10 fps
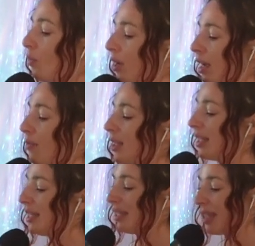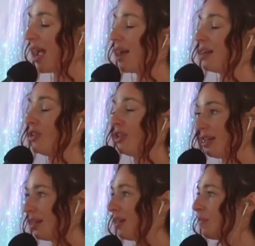what I realized is I had a
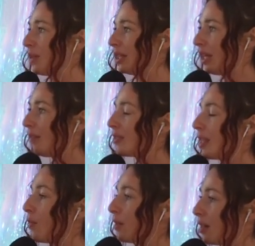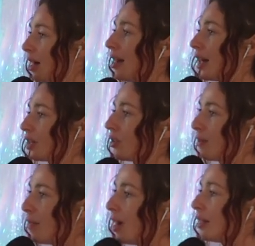shit ton of beliefs that were not
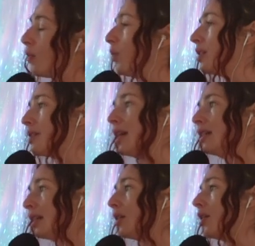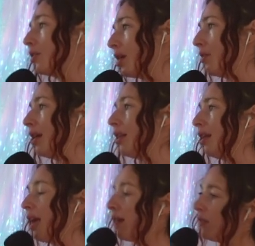actually mine, ones I didn't agree with.
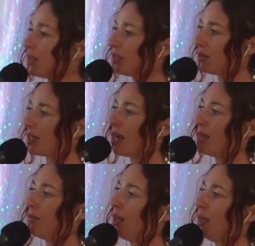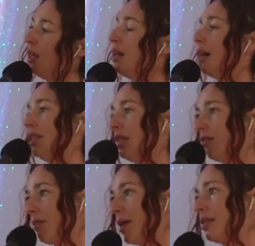And every single time I did a
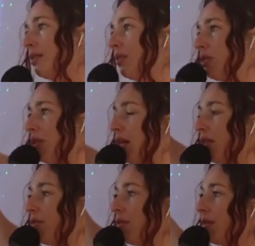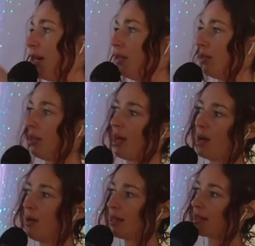Vipassana retreat or I took
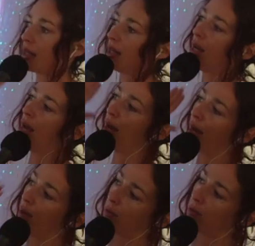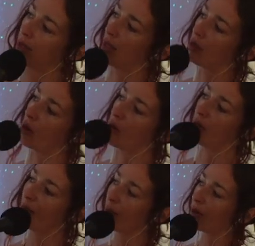ayahuasca, I would really go
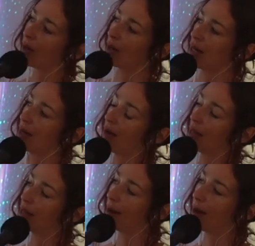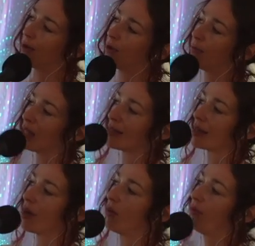deeper and allow
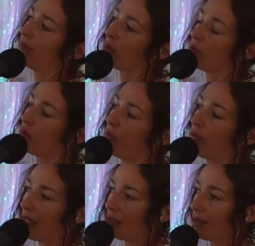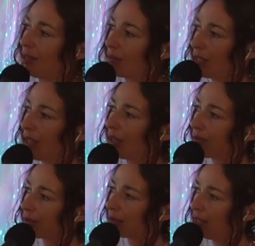myself to face these
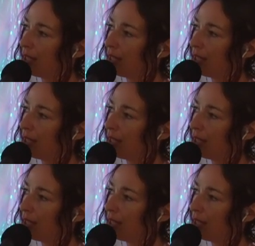beliefs,